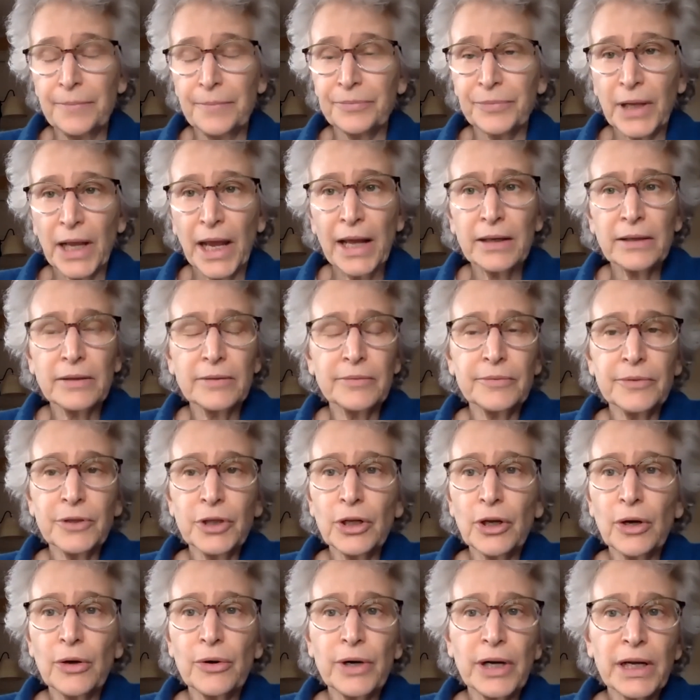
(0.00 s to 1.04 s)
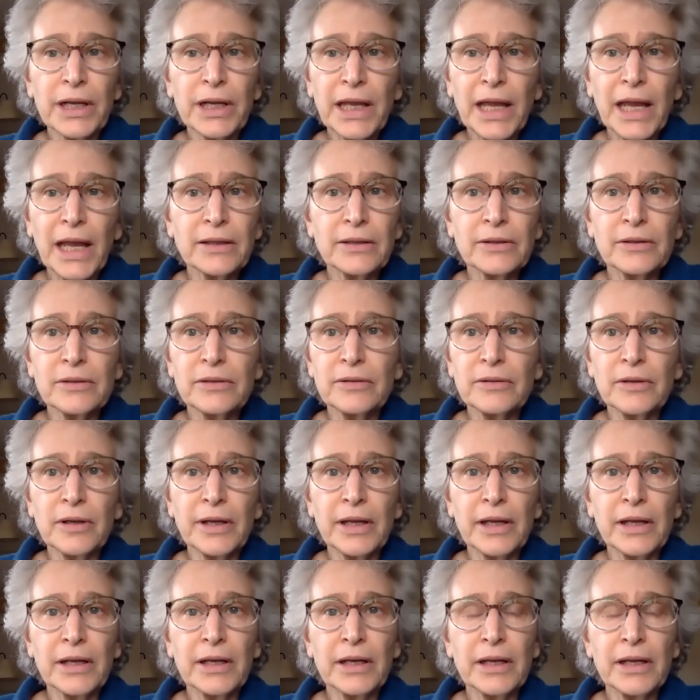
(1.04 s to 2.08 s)
And, you know, again,
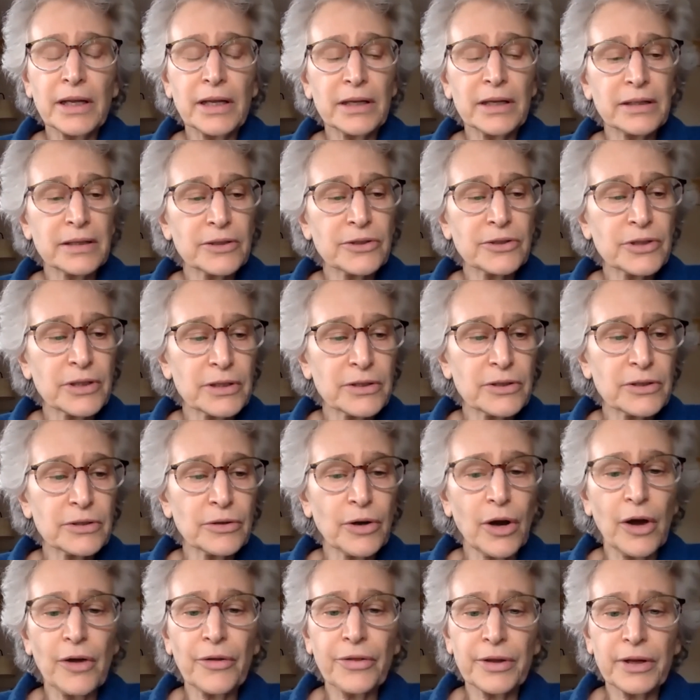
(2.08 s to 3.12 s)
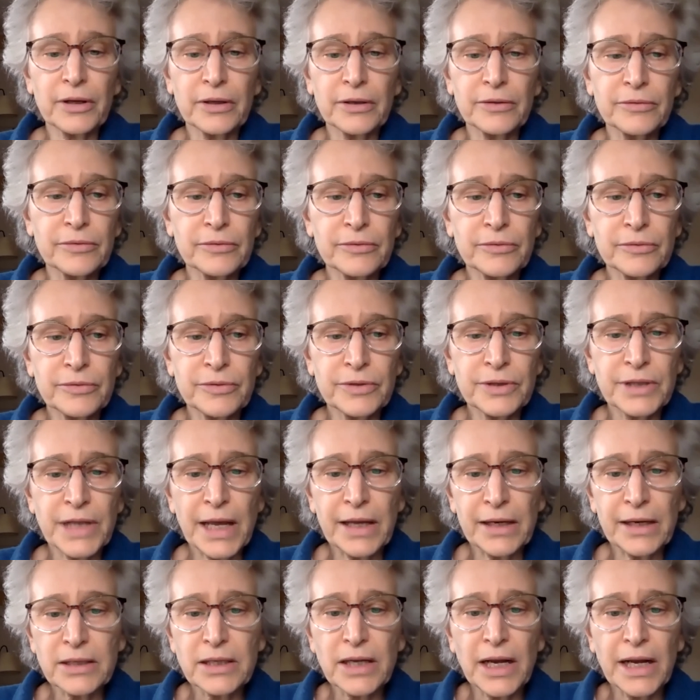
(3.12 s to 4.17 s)
in addition to all the
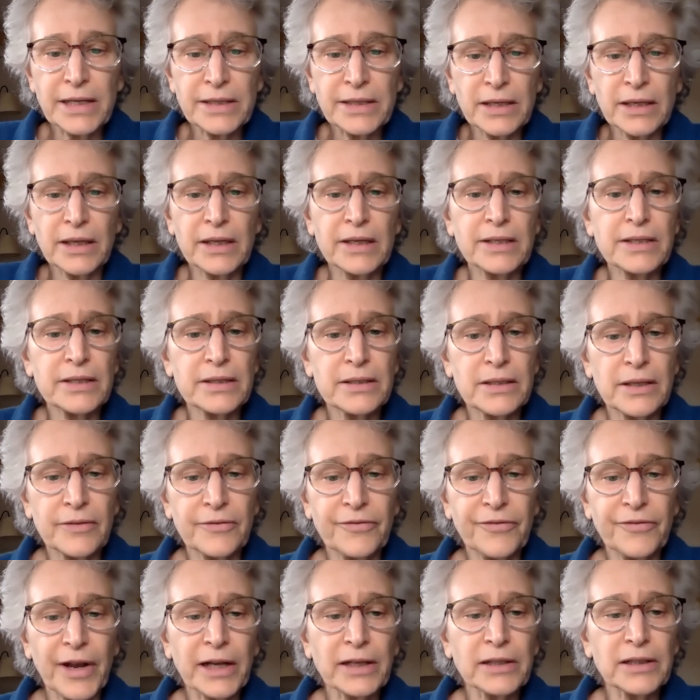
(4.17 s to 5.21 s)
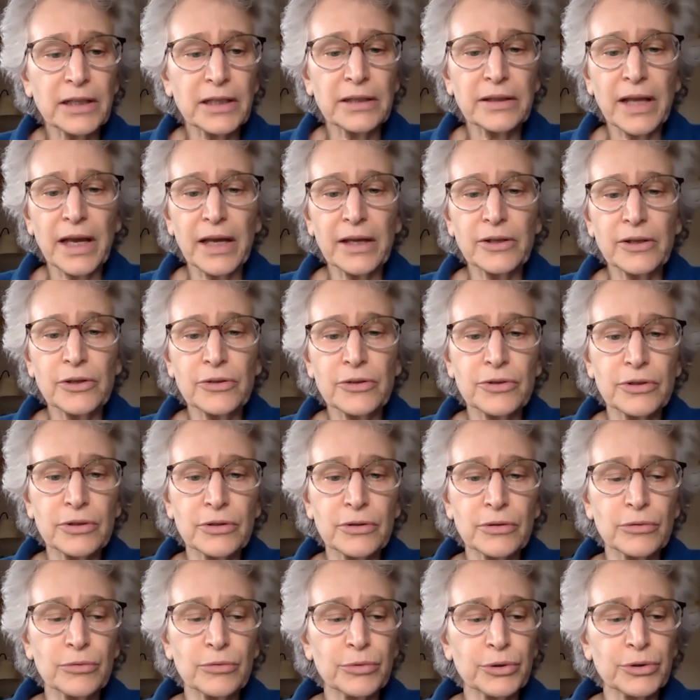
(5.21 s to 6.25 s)
sanitizing and disinfecting that you
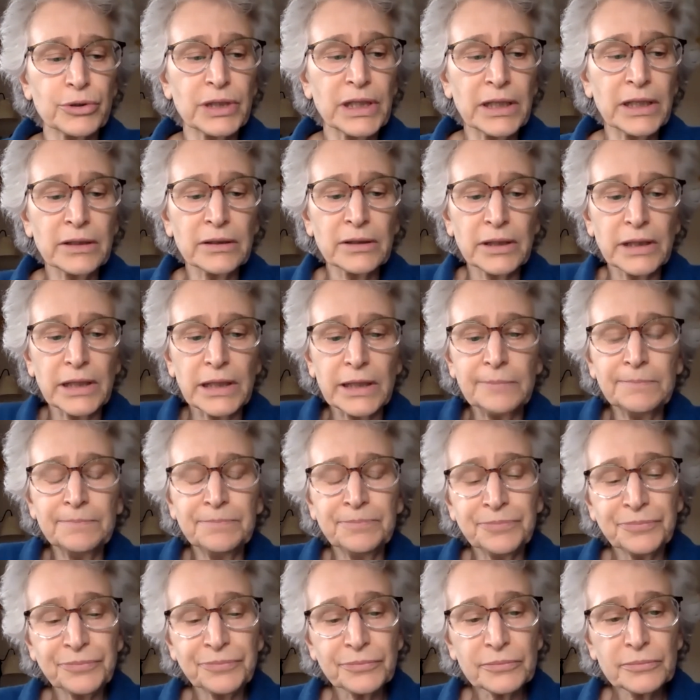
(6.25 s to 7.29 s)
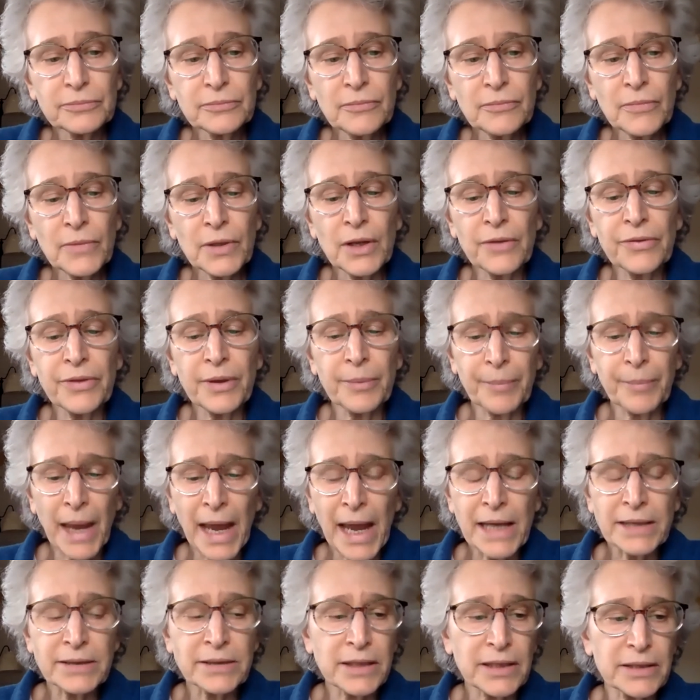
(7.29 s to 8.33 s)
do routinely, the
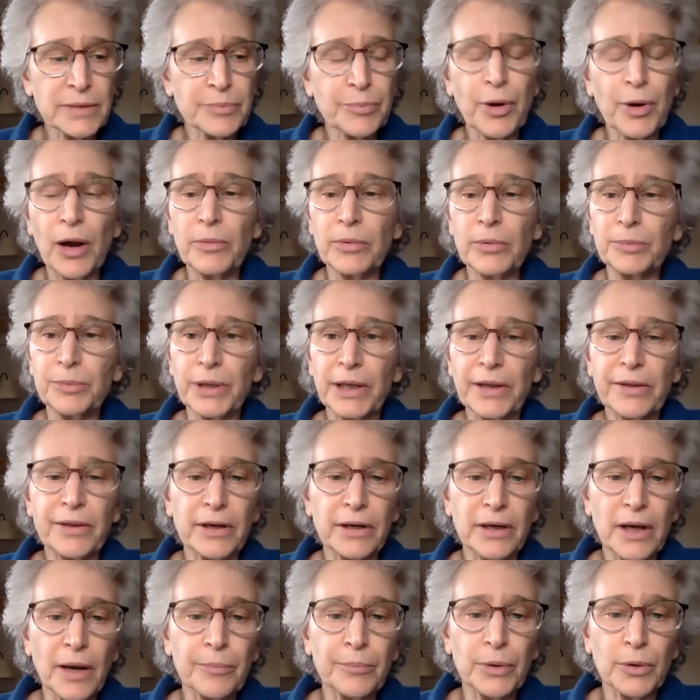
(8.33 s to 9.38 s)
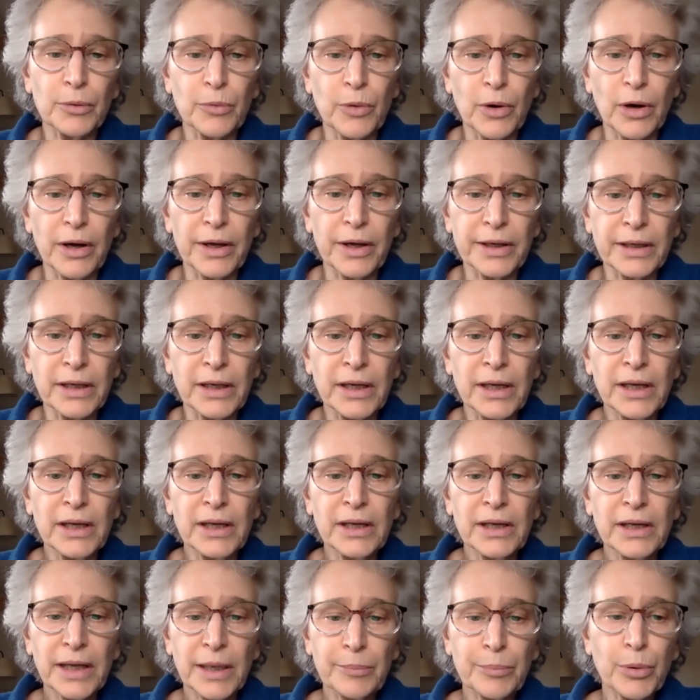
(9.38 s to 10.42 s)
mask is probably the number one
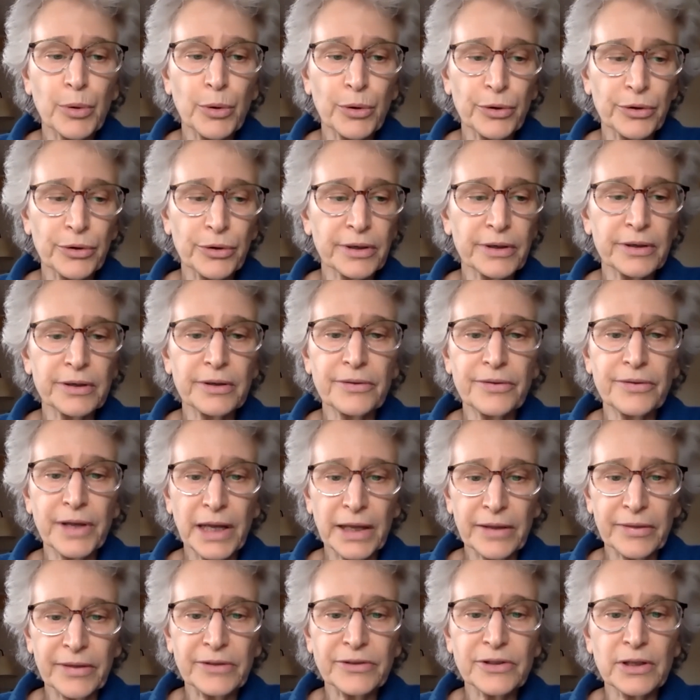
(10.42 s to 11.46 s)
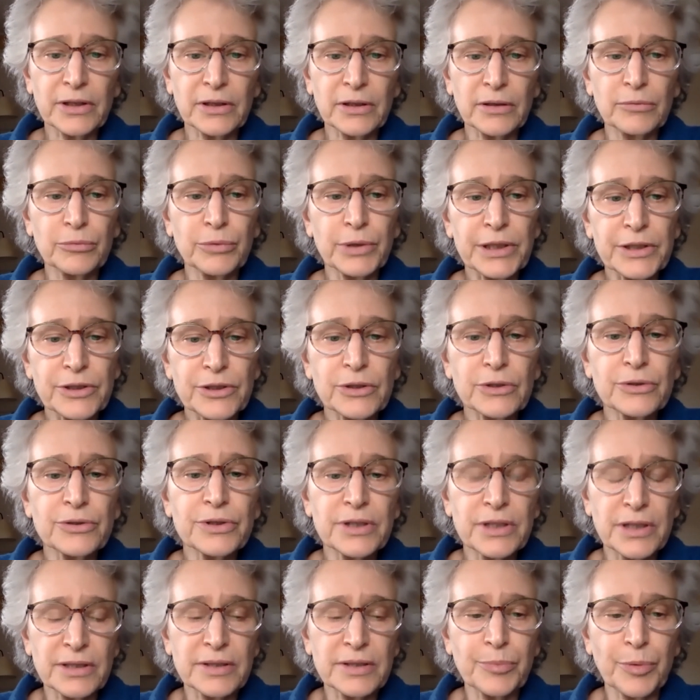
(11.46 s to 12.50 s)
important thing that's going to reduce
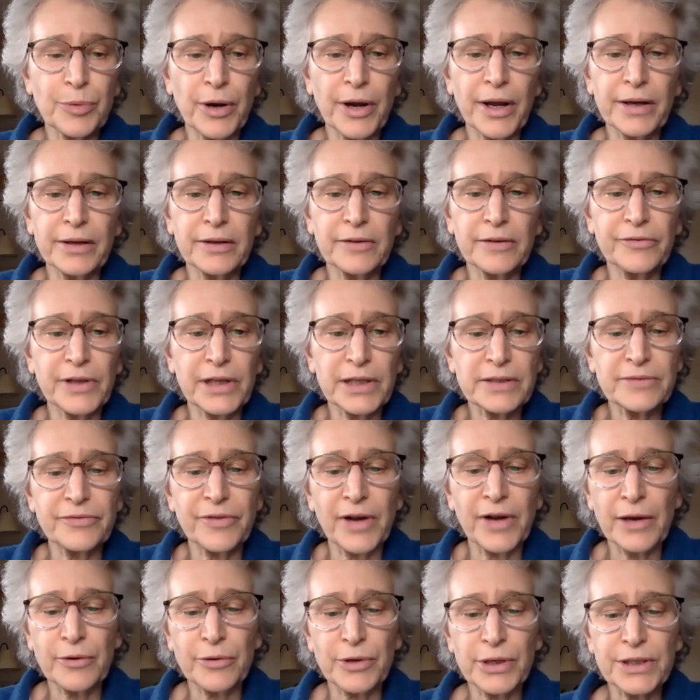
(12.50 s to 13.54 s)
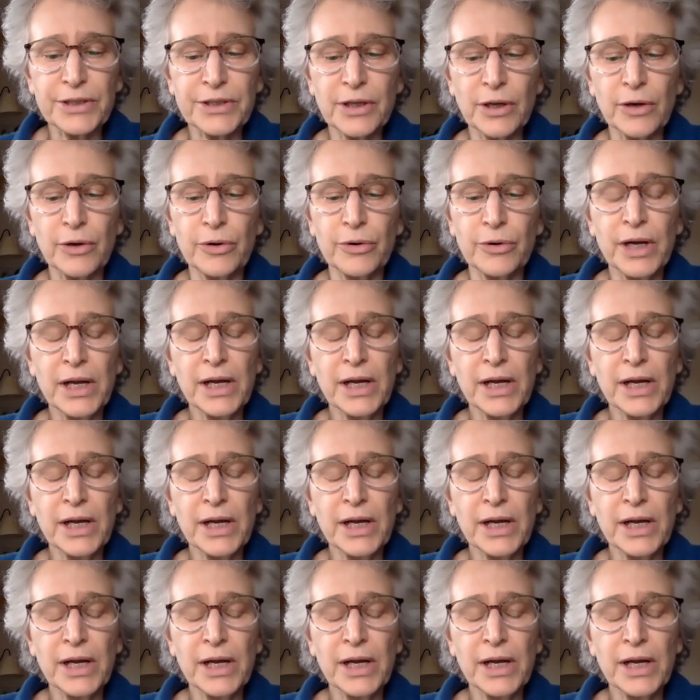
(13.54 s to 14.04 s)
the spread of this virus. So